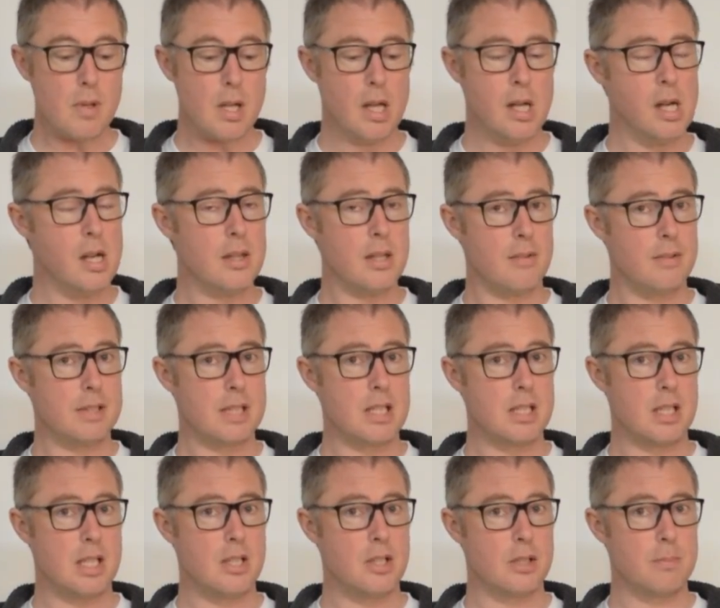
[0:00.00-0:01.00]
They're
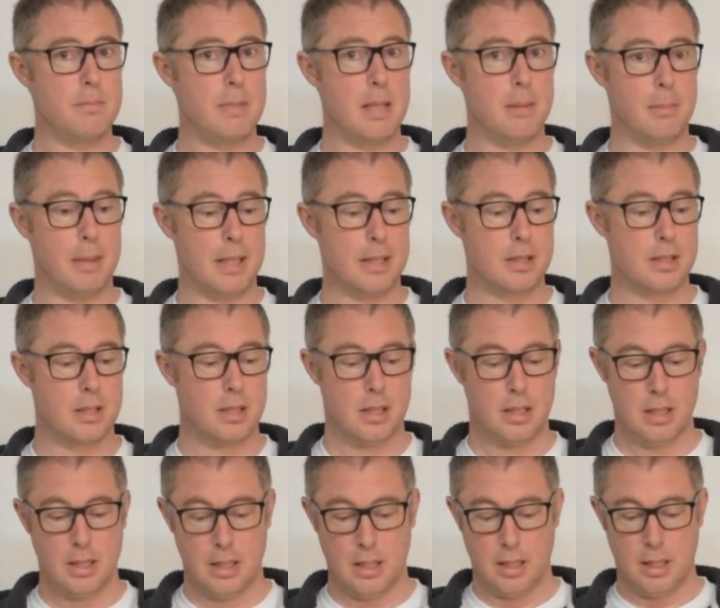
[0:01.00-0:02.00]
essentially just minimalist.
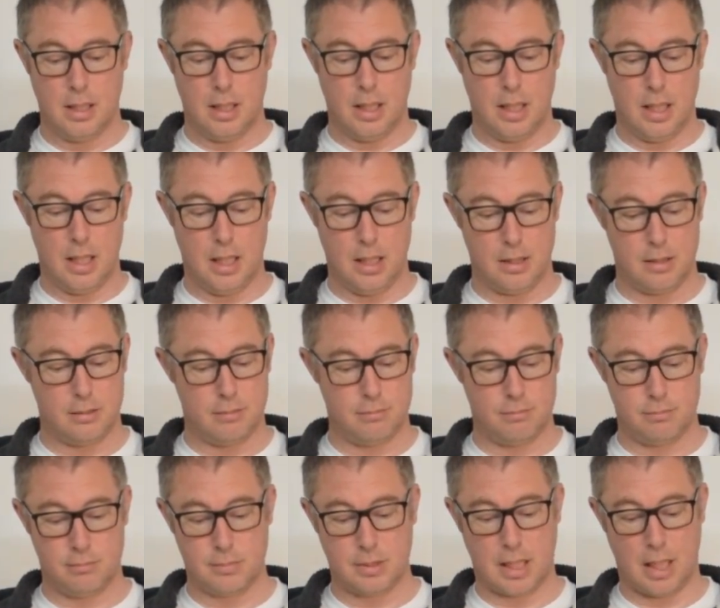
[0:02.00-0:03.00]

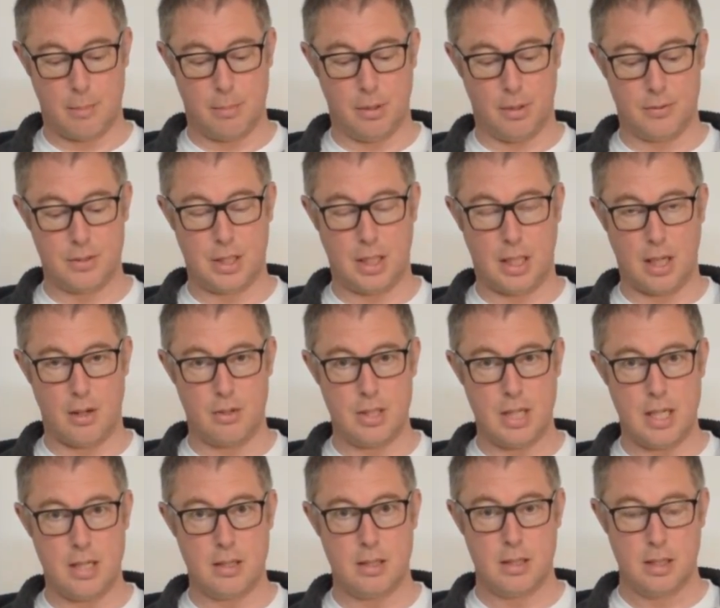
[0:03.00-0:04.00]
Cable obviously goes
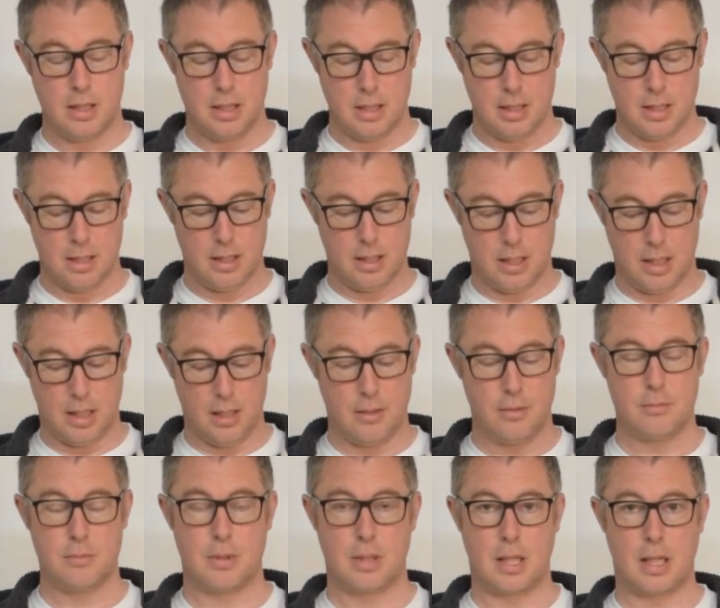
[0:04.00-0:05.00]
in,
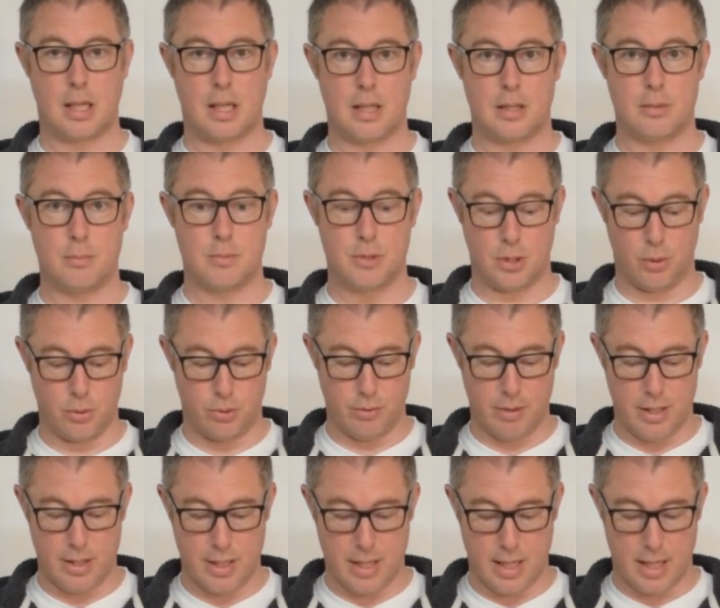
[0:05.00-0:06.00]
get some
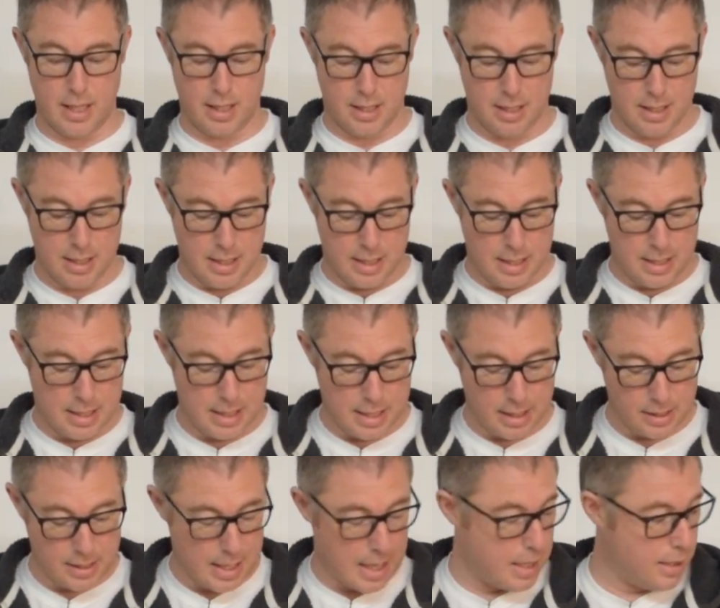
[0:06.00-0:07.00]
solder in there,
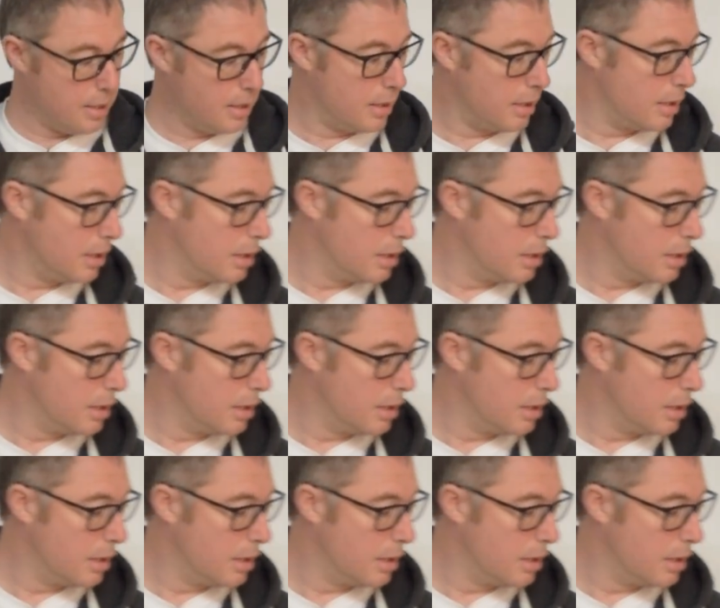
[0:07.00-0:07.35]
and then